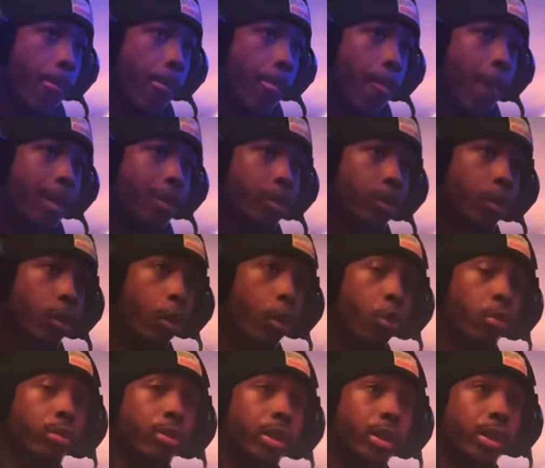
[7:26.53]
that's the
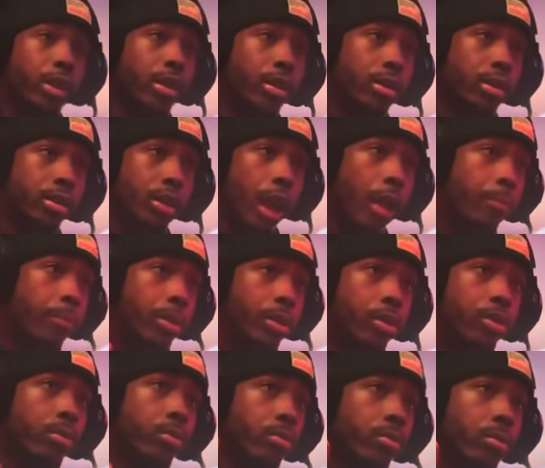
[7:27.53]
only thing stopping
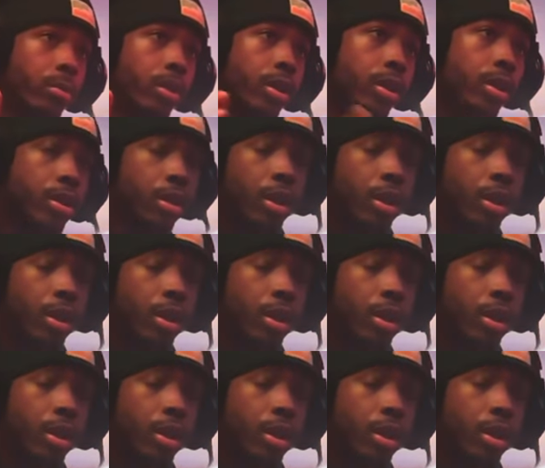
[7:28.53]
you is